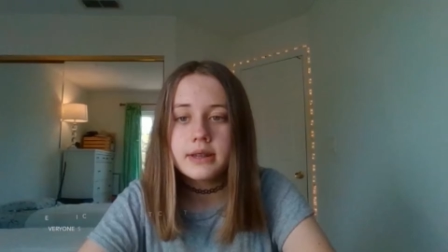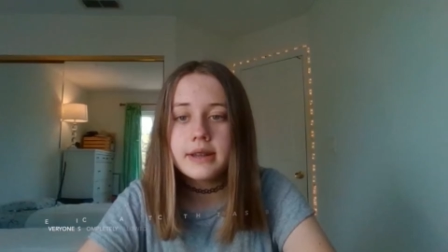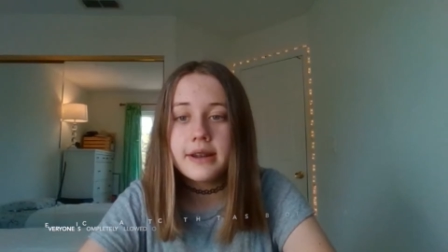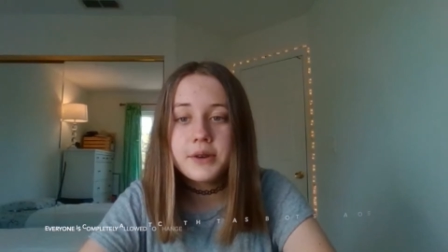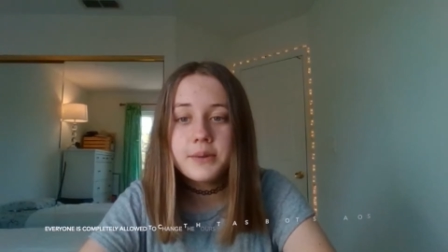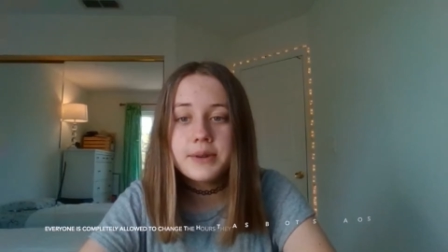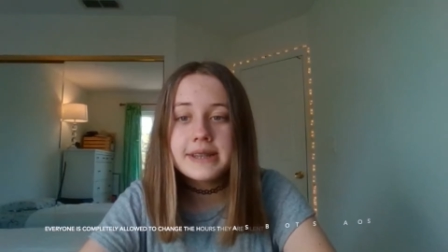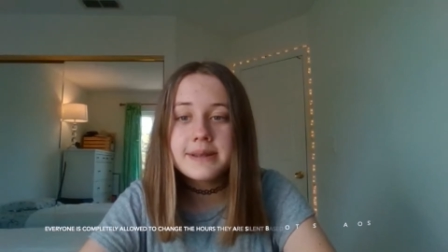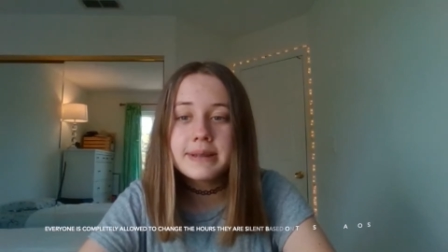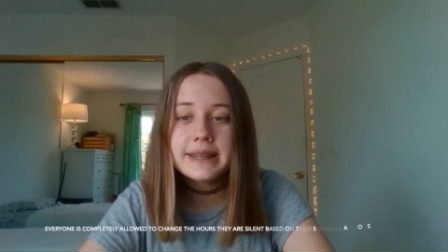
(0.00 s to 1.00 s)
Everyone
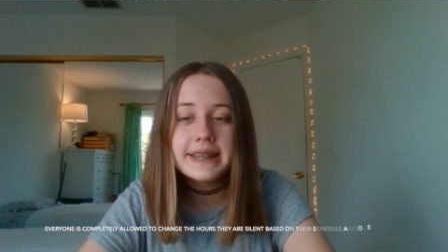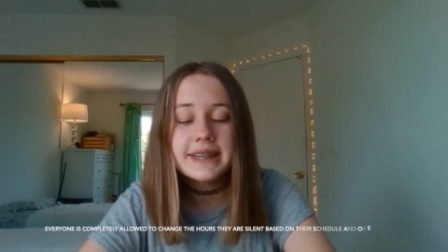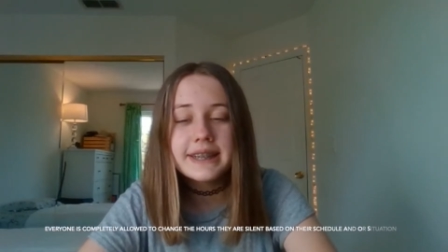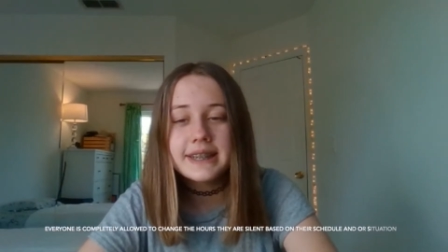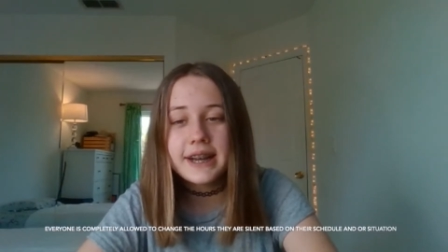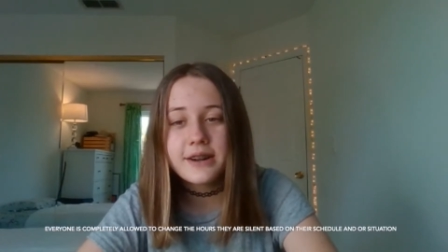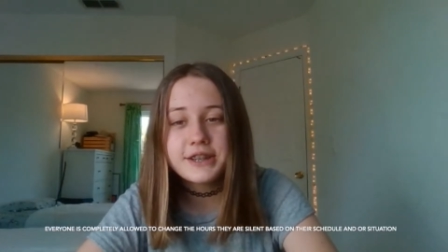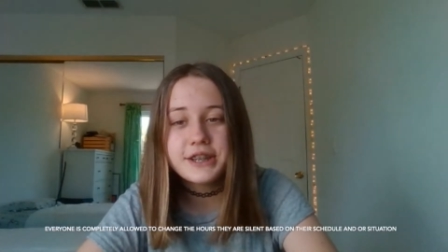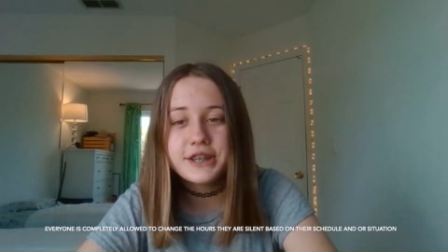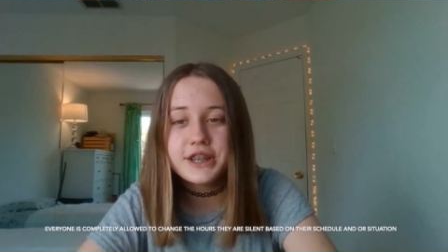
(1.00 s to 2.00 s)
is completely
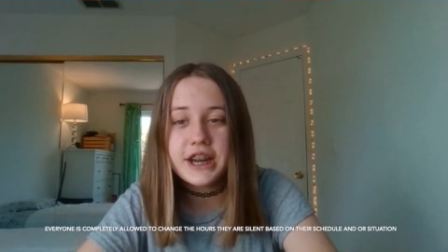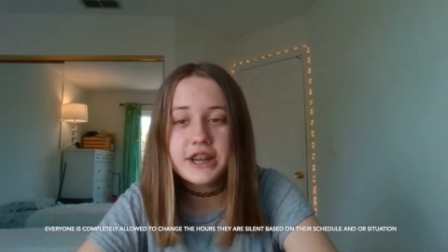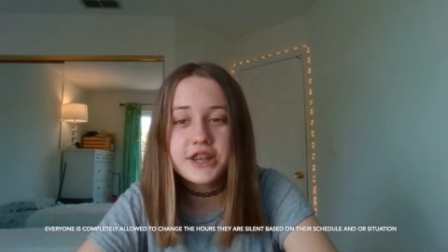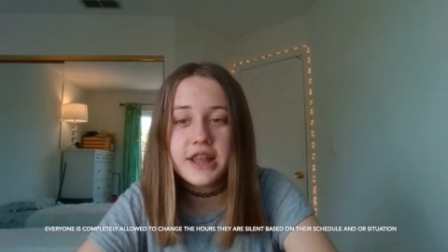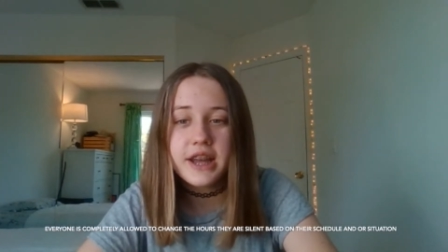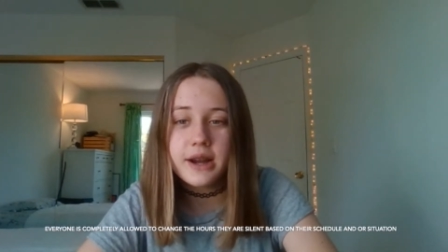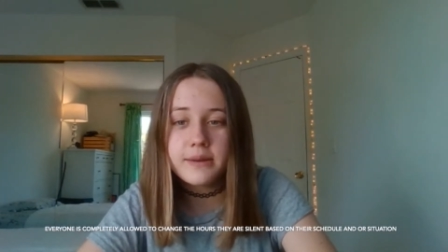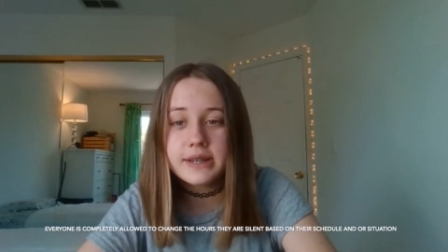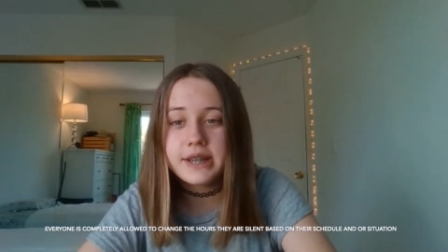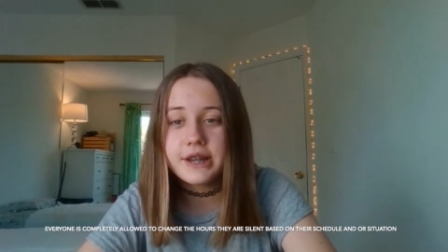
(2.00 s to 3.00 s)
allowed to change the
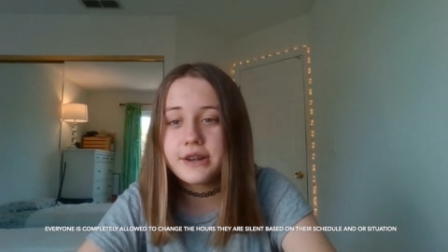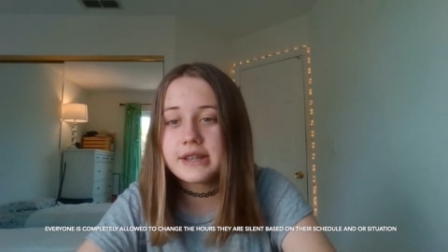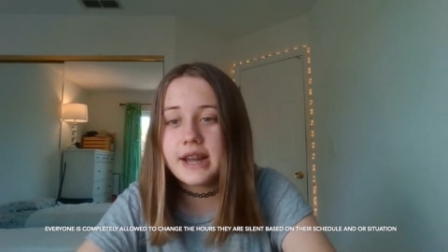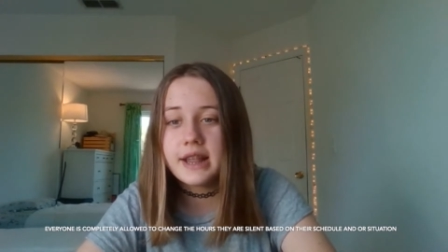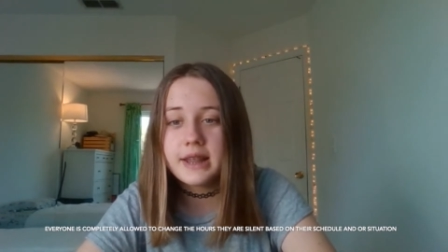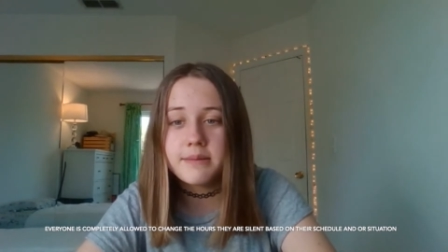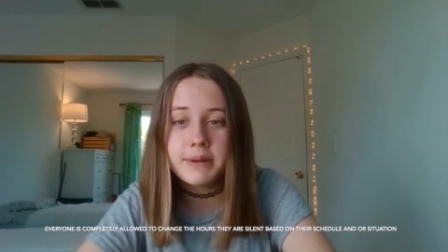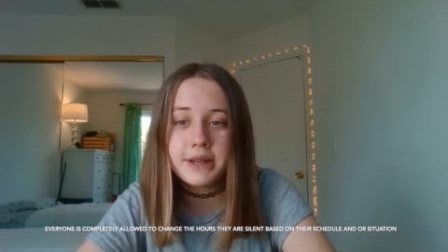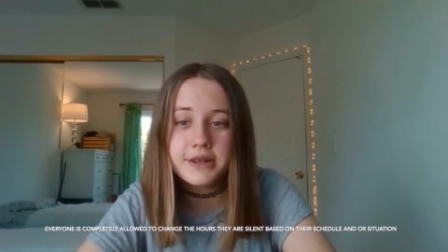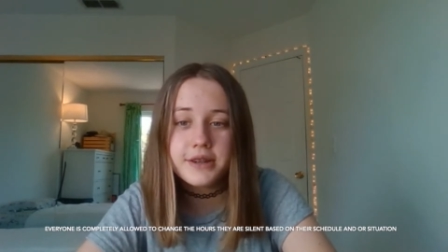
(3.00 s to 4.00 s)
hours they are silent
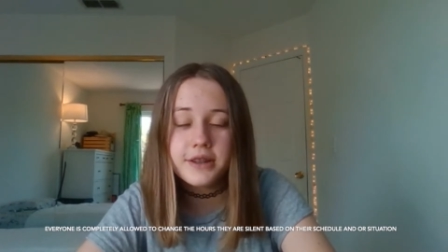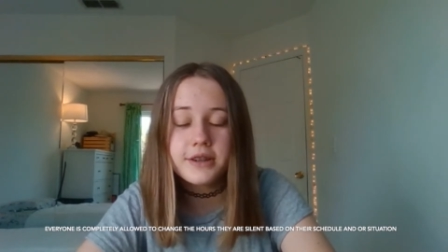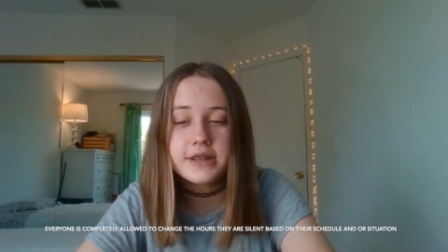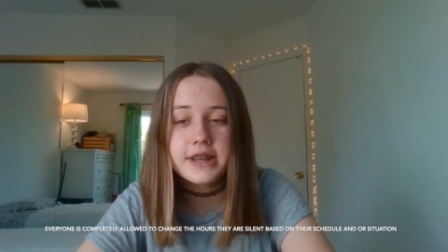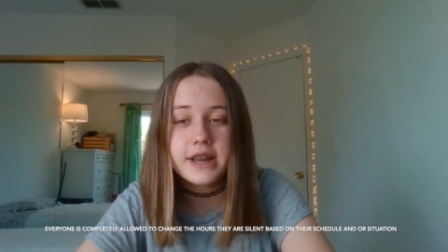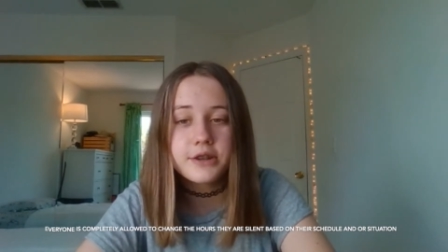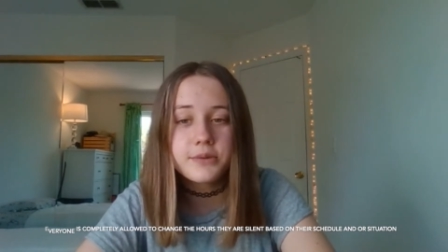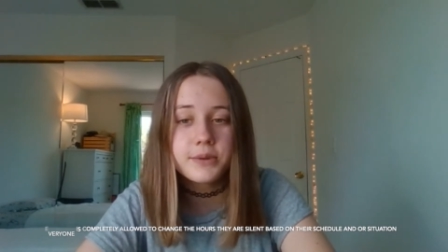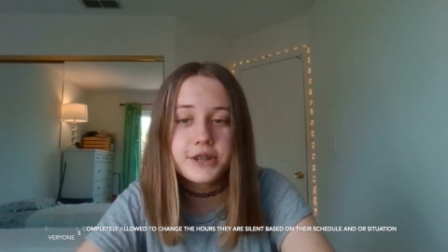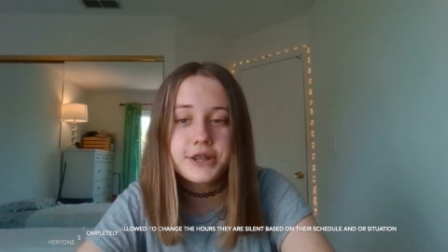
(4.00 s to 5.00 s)
based on their
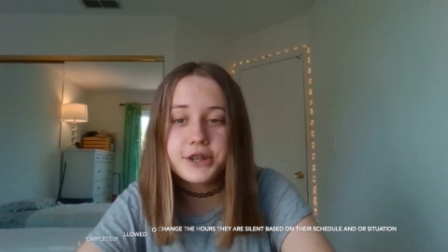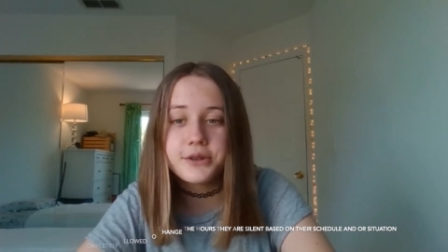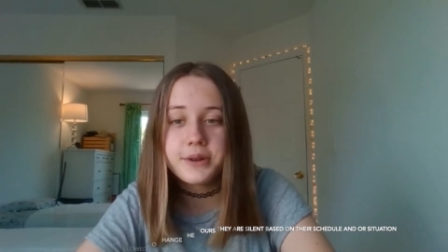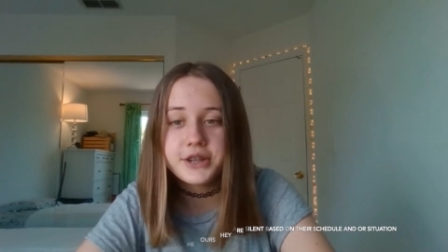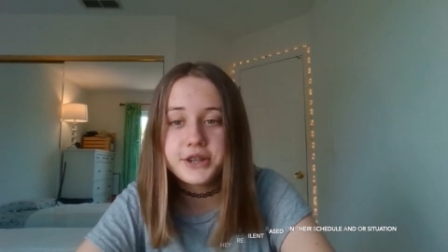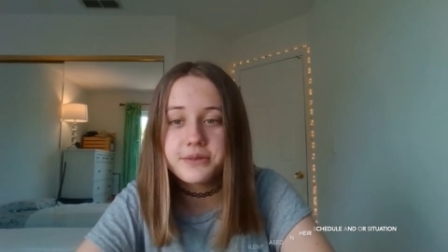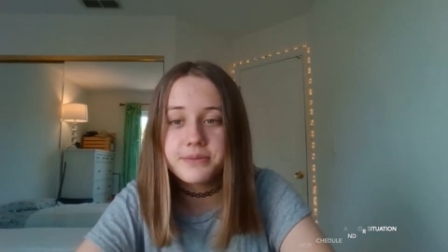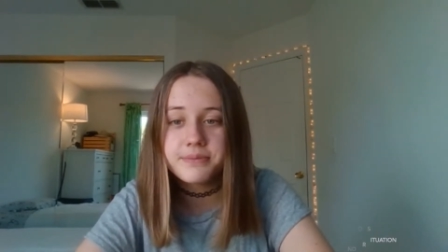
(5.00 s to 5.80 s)
schedule or situation.